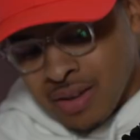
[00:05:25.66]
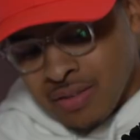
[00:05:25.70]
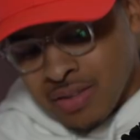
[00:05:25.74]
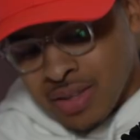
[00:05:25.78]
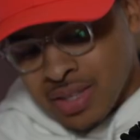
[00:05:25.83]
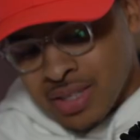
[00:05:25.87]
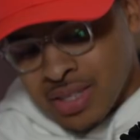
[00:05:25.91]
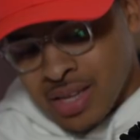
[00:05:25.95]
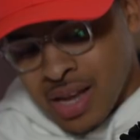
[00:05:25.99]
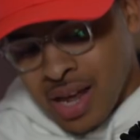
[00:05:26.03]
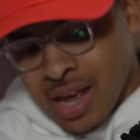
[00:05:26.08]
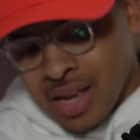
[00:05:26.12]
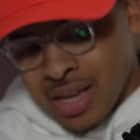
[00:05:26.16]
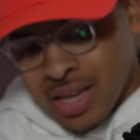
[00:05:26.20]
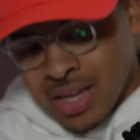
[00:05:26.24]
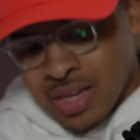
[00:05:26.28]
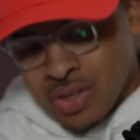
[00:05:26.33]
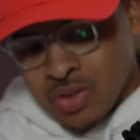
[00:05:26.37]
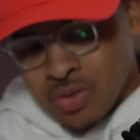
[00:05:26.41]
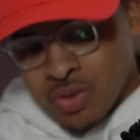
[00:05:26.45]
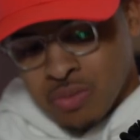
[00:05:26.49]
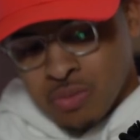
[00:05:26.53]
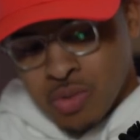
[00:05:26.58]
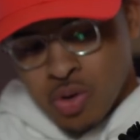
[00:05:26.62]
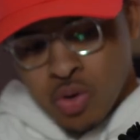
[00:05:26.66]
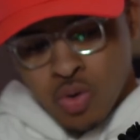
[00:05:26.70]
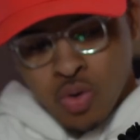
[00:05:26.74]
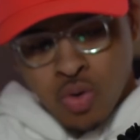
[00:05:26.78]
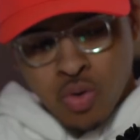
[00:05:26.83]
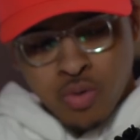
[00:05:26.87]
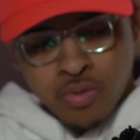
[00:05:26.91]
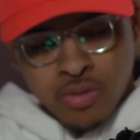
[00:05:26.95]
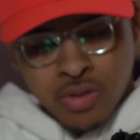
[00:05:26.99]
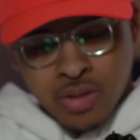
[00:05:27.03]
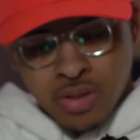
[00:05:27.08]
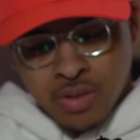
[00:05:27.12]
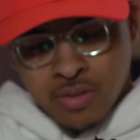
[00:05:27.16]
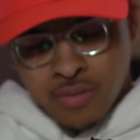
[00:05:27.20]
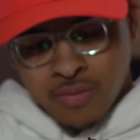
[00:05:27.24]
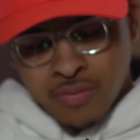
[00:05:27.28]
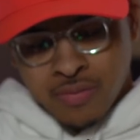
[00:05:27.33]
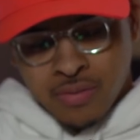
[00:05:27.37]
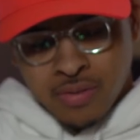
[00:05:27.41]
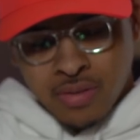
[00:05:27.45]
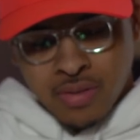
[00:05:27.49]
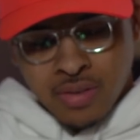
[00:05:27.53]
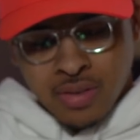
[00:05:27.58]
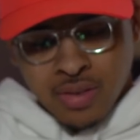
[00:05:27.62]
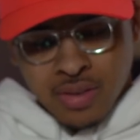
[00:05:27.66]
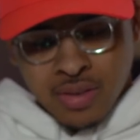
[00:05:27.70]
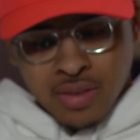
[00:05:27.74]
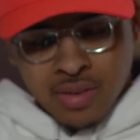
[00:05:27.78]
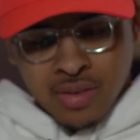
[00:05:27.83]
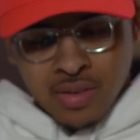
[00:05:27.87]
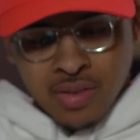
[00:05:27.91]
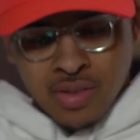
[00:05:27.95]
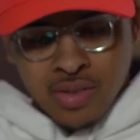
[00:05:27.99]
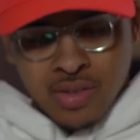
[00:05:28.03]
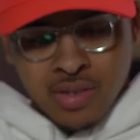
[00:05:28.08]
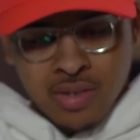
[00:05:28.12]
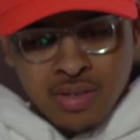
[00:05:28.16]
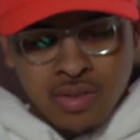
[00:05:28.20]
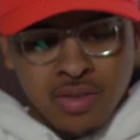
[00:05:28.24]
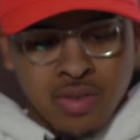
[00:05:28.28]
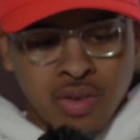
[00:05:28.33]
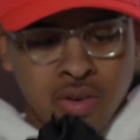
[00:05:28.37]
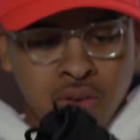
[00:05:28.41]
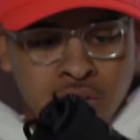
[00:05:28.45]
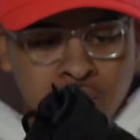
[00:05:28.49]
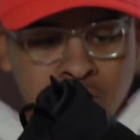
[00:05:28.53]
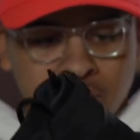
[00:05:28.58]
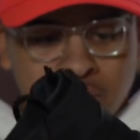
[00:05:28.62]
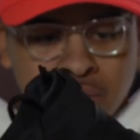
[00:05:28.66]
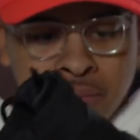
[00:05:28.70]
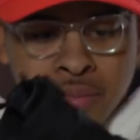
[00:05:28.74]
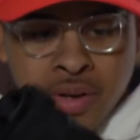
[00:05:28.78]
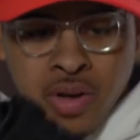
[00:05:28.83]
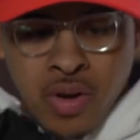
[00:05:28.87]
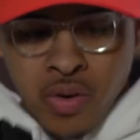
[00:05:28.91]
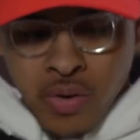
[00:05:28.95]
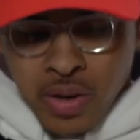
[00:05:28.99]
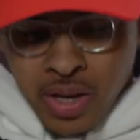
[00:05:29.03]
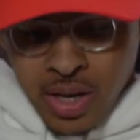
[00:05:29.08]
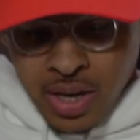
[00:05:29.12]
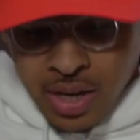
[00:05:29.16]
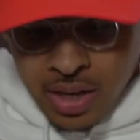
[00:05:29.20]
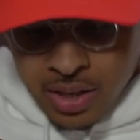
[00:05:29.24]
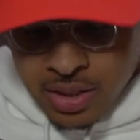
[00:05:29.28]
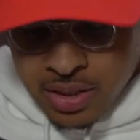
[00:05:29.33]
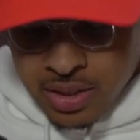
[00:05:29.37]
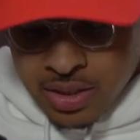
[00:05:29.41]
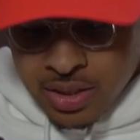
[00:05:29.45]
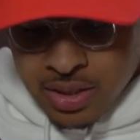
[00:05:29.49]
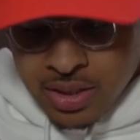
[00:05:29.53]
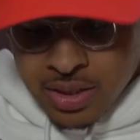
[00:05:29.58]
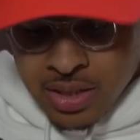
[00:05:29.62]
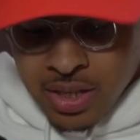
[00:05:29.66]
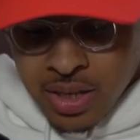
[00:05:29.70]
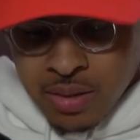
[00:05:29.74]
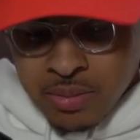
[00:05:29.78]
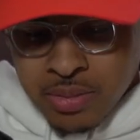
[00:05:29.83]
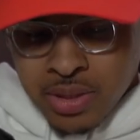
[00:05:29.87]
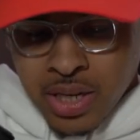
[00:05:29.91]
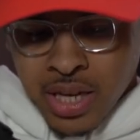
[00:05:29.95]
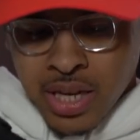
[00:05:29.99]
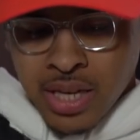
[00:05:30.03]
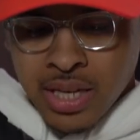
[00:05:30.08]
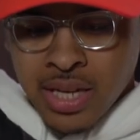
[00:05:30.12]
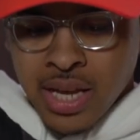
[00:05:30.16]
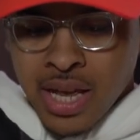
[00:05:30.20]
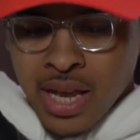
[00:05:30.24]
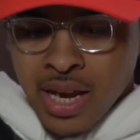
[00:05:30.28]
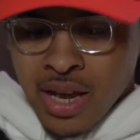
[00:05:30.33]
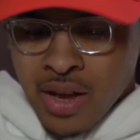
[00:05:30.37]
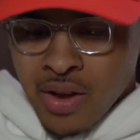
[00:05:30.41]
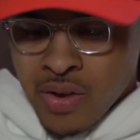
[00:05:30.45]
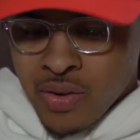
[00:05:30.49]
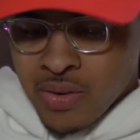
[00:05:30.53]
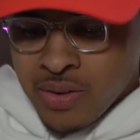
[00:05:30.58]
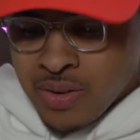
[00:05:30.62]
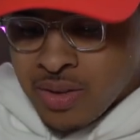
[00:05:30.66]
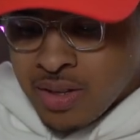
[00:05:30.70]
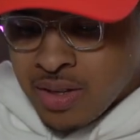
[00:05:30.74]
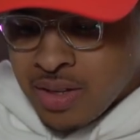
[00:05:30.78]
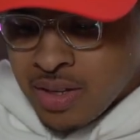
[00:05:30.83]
if the tag is removed. So, you know, we'll go ahead and keep checking that out.